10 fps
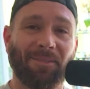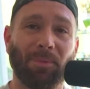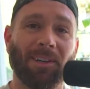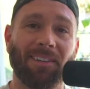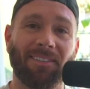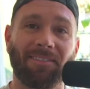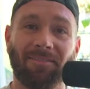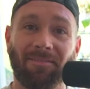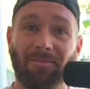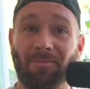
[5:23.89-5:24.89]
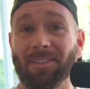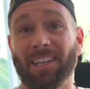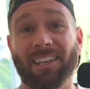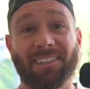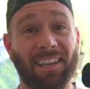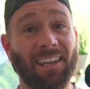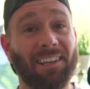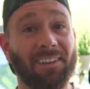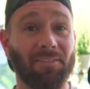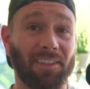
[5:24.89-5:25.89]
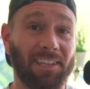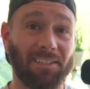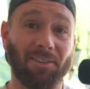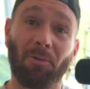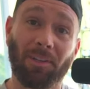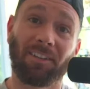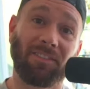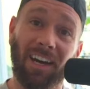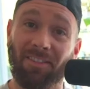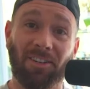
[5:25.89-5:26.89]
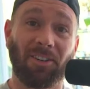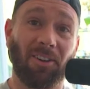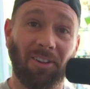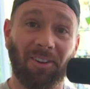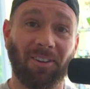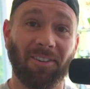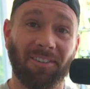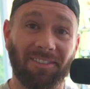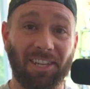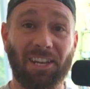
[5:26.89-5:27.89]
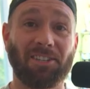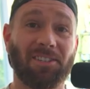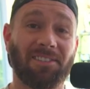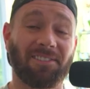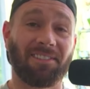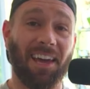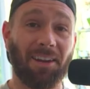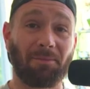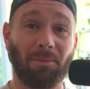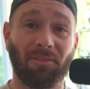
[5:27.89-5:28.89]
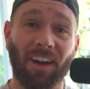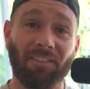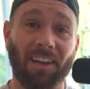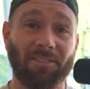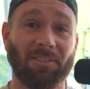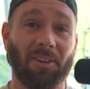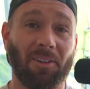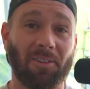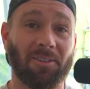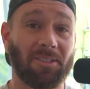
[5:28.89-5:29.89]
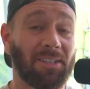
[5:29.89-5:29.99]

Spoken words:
But say 10 of these only $500 changes add up to be $5,000.